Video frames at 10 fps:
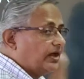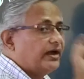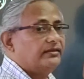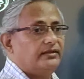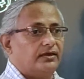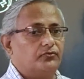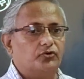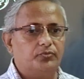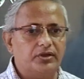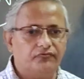then there
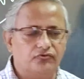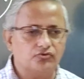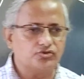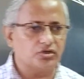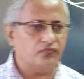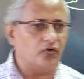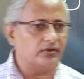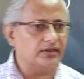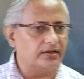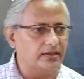would be a future for
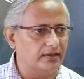that.